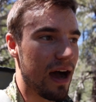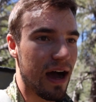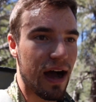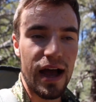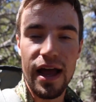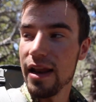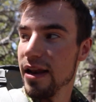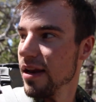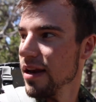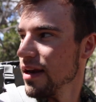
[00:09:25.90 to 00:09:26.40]

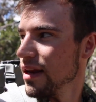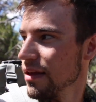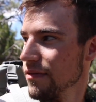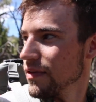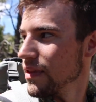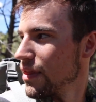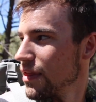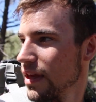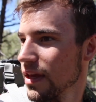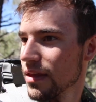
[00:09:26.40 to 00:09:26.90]
I didn't
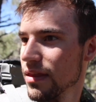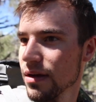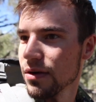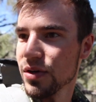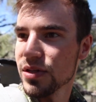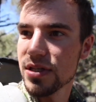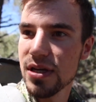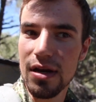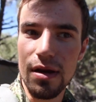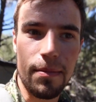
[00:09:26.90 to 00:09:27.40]
even think there
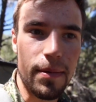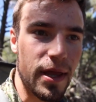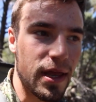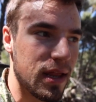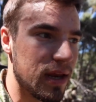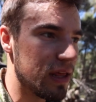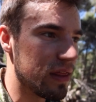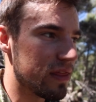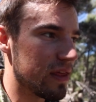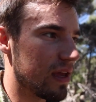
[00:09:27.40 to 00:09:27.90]
was gonna be
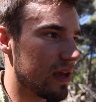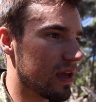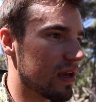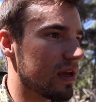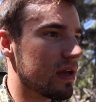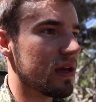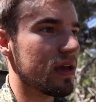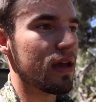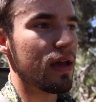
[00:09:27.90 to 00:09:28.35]
anything,